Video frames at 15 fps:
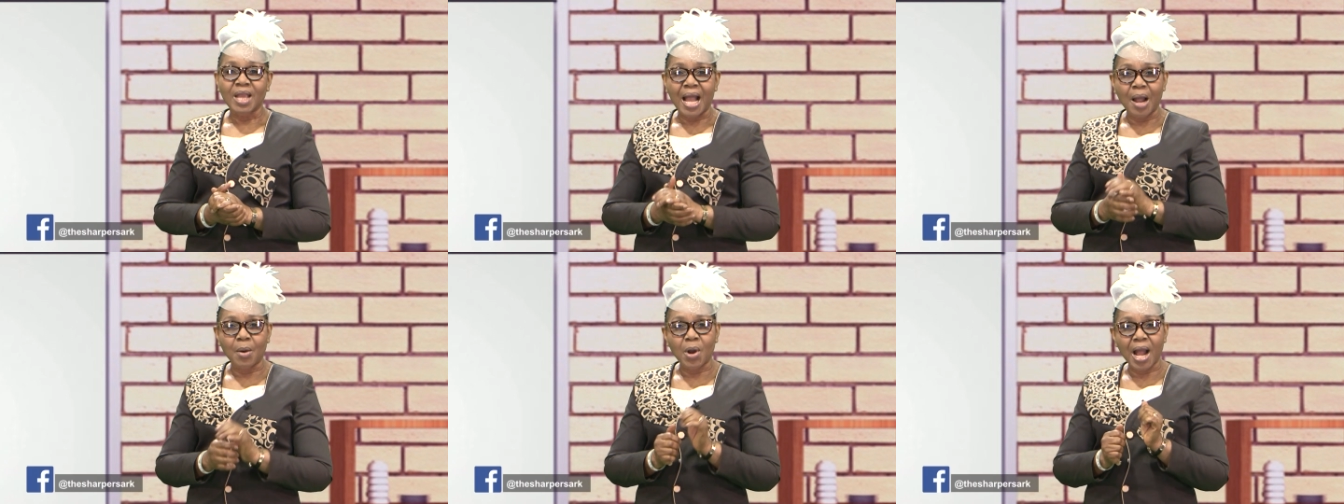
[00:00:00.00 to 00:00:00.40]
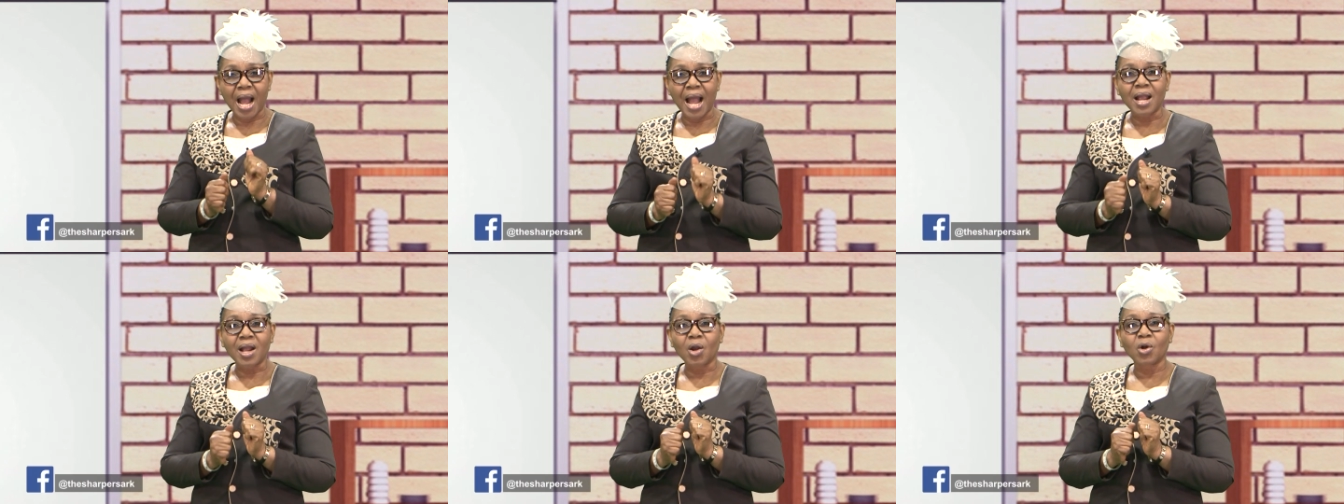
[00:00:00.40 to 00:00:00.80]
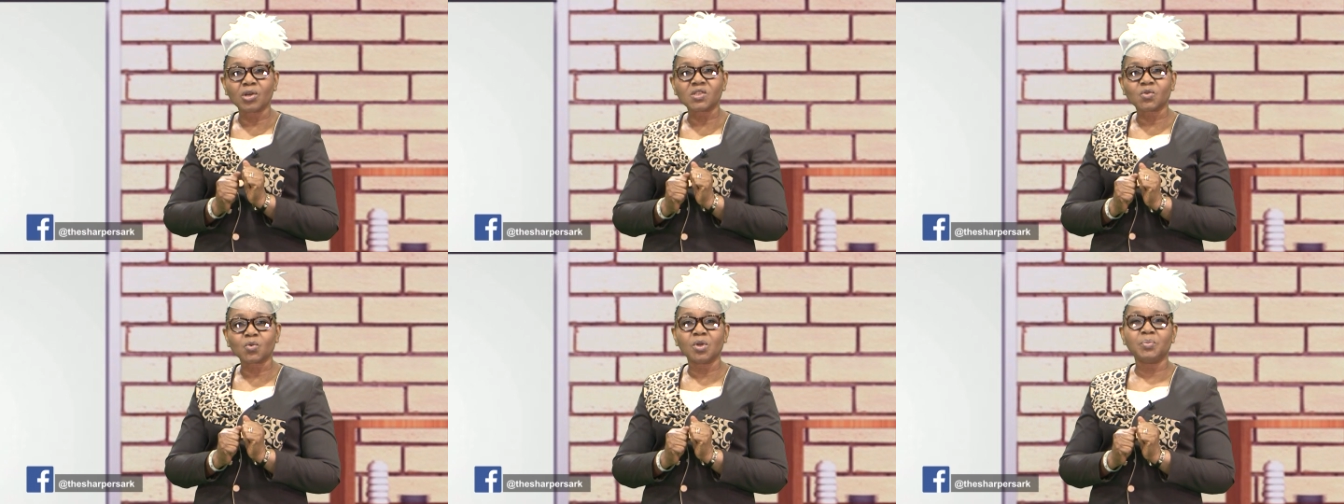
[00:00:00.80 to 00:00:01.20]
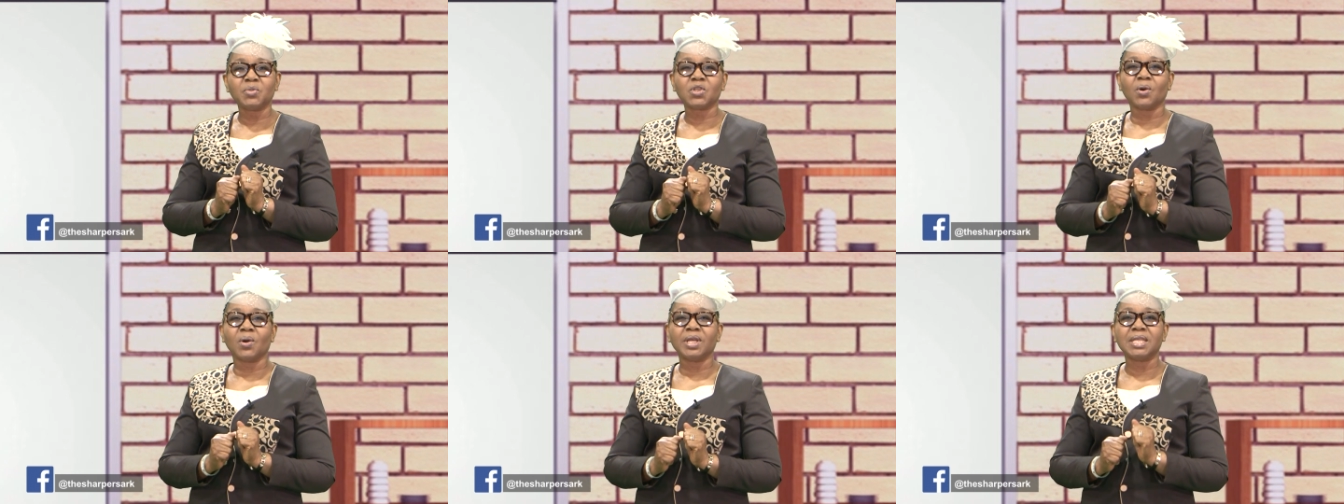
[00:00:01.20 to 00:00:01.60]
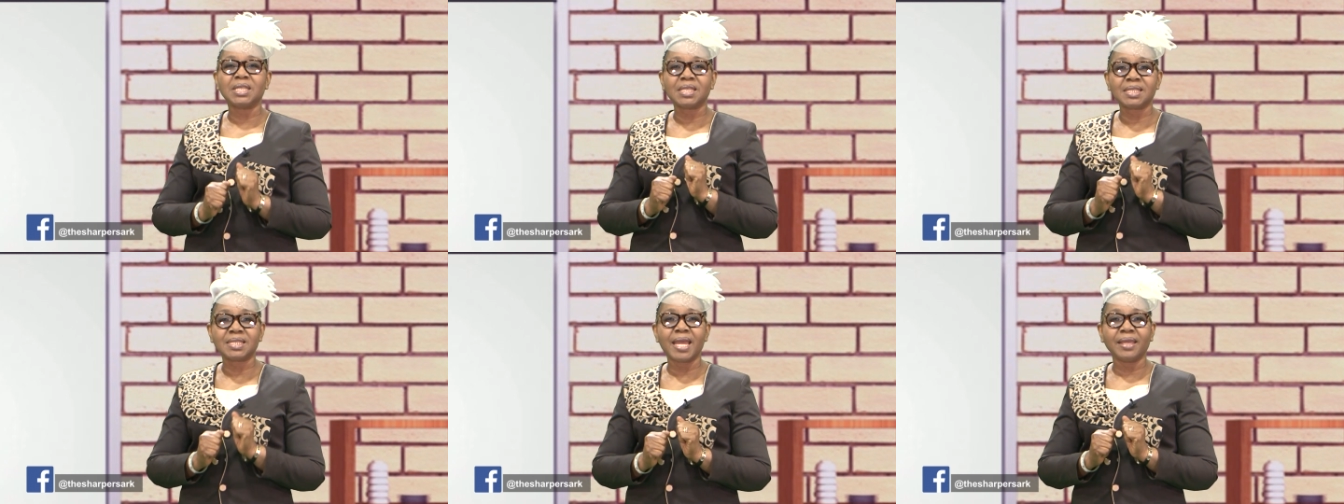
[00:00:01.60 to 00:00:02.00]
Our anchor scripture
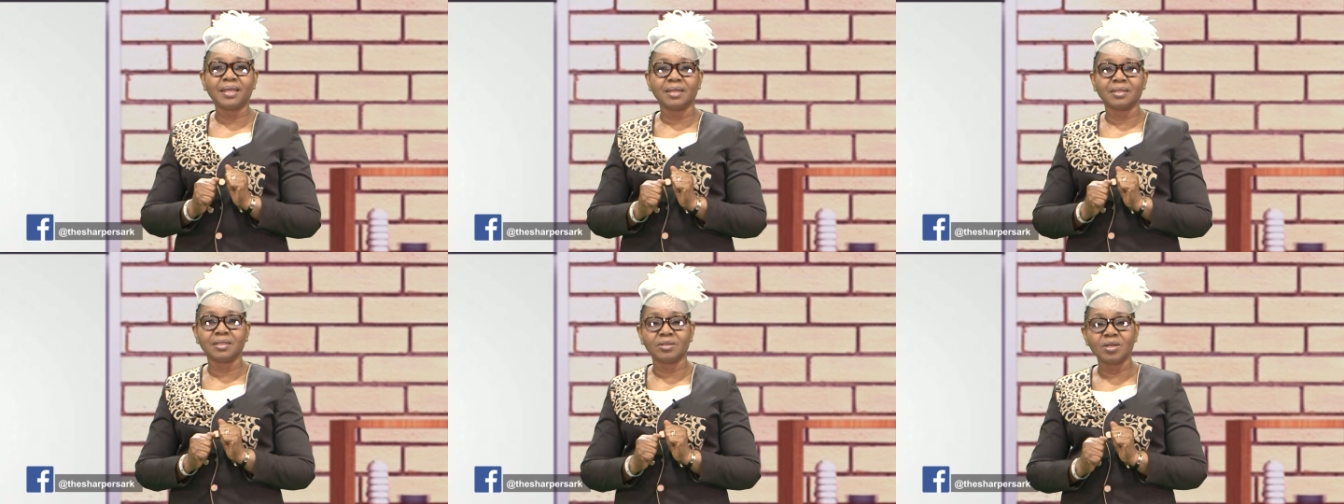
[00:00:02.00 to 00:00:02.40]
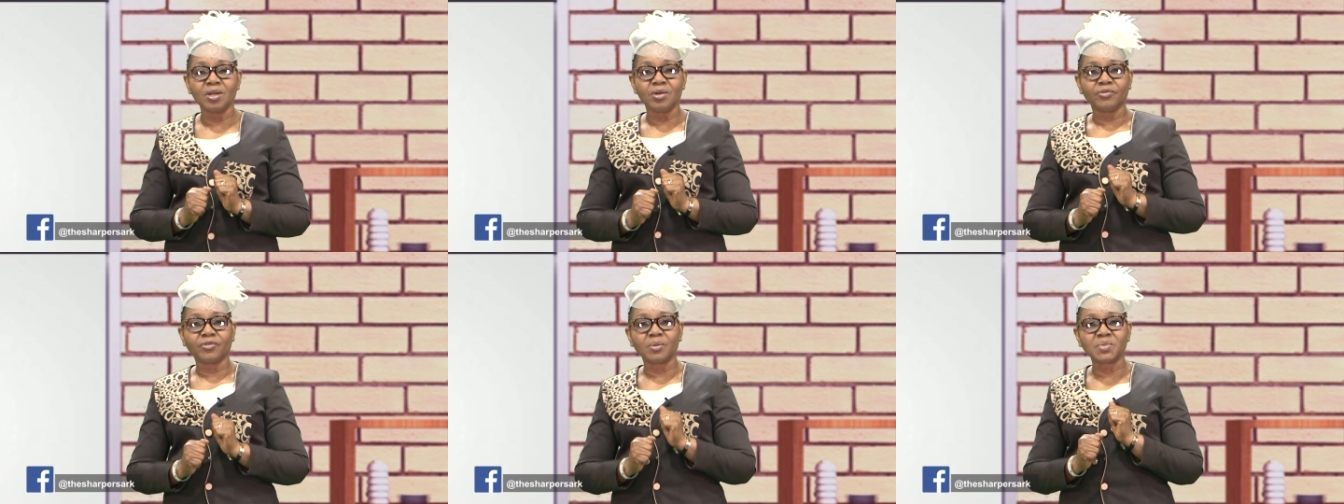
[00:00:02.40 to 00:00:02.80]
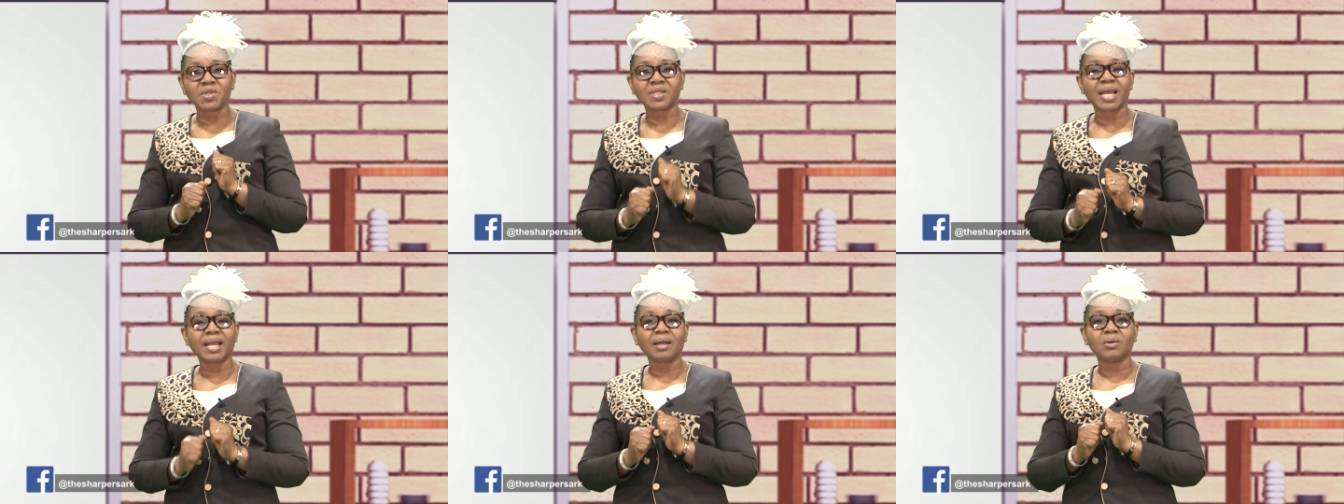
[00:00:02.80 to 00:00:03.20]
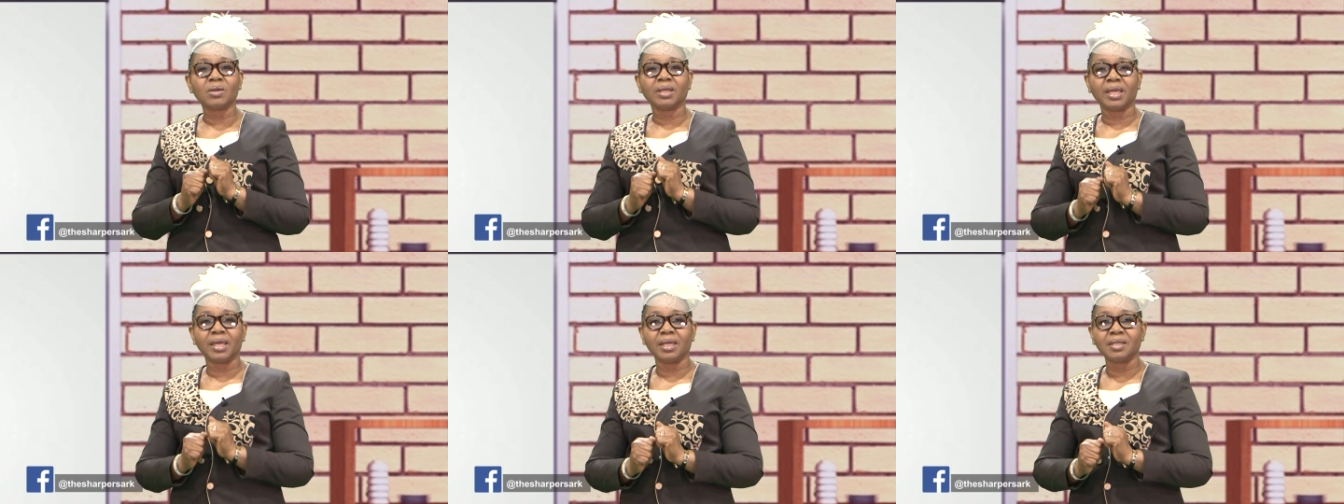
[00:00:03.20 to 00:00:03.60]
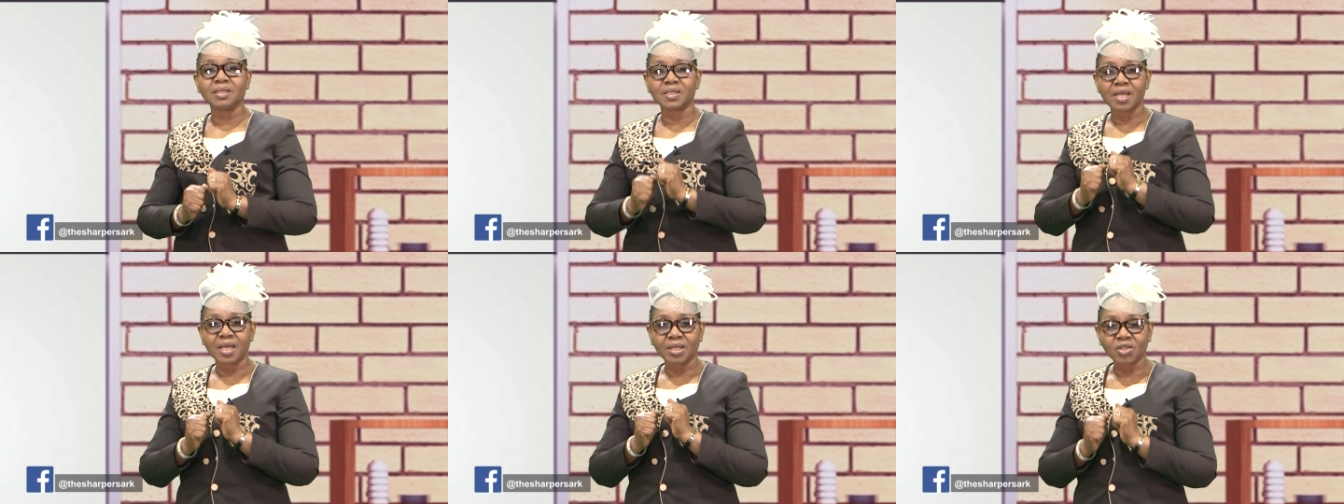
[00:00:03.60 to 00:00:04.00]
is taken from 2
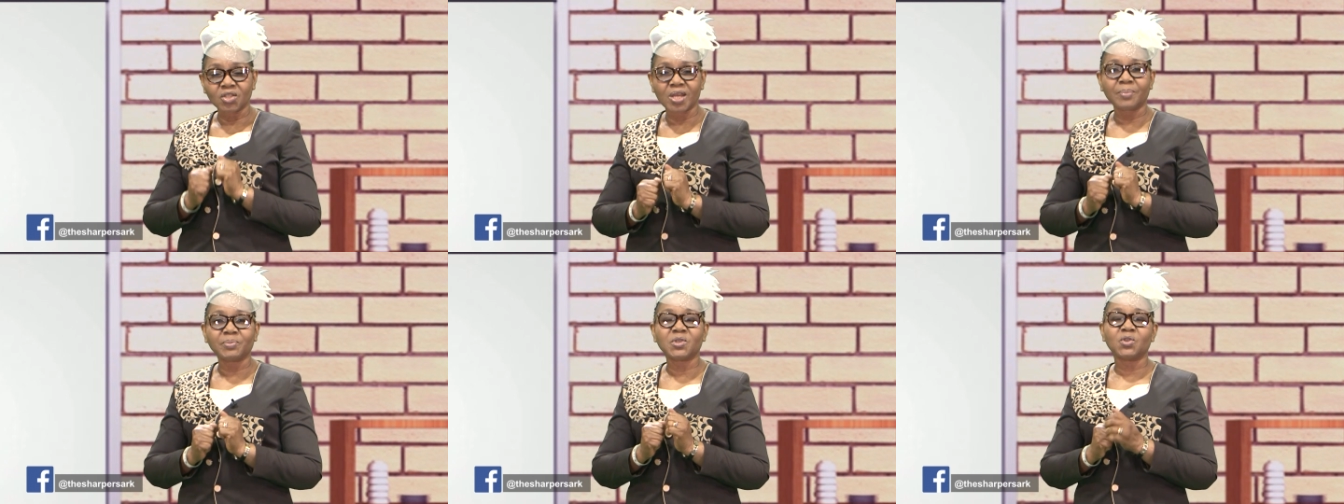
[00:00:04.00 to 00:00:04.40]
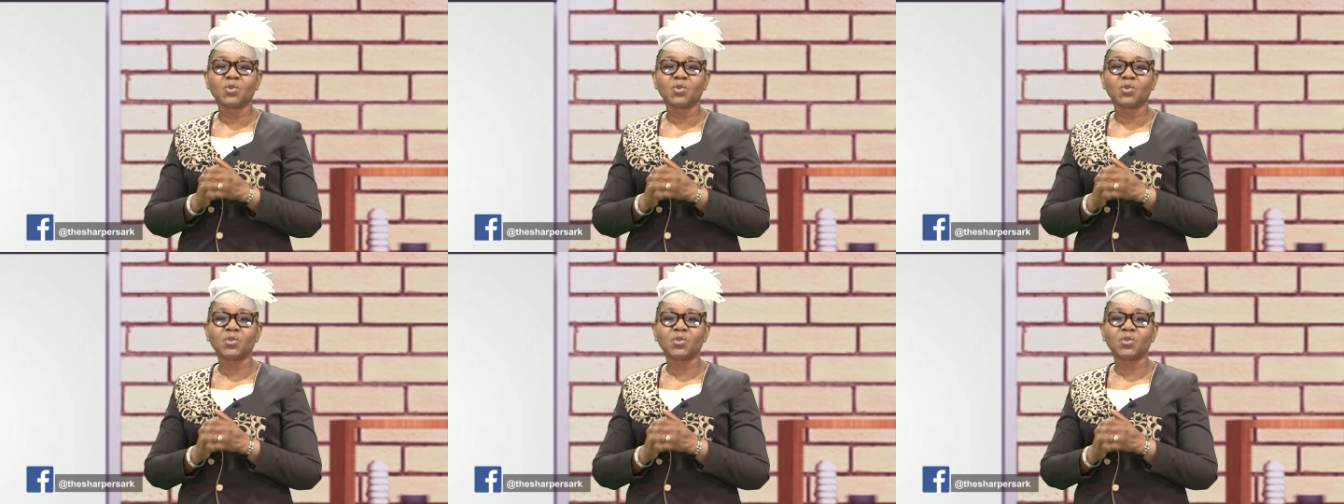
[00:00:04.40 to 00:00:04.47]
Kings chapter